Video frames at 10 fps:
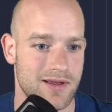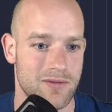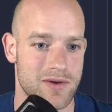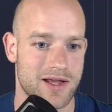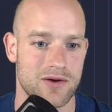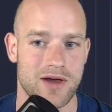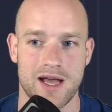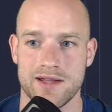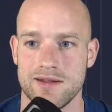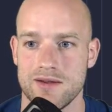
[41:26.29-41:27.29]
We're gonna
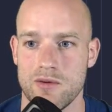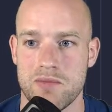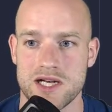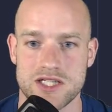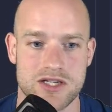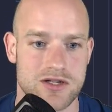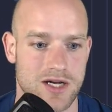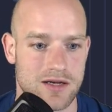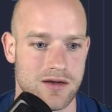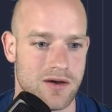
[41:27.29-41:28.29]
add a pan gesture
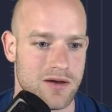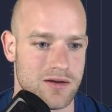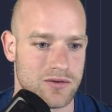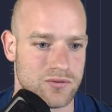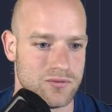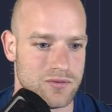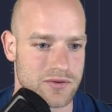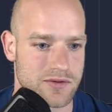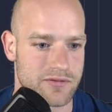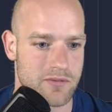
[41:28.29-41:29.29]
handler to
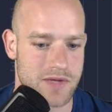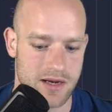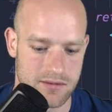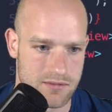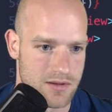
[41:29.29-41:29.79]
the thumbnail.